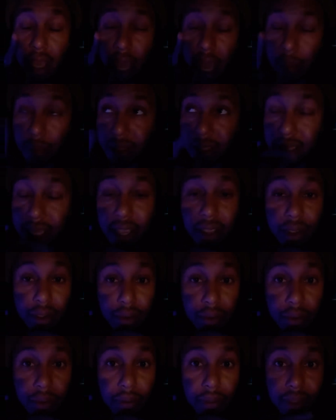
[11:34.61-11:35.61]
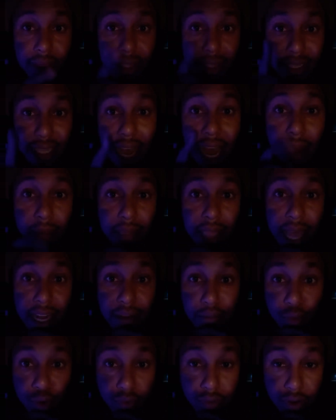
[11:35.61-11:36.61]
I'm going to tell you the timeline
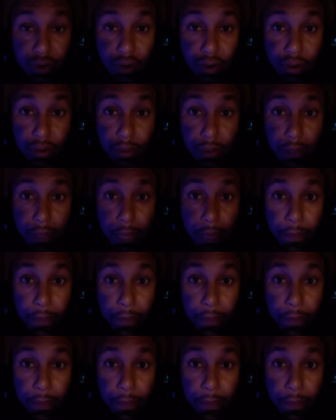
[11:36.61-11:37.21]
of moving on.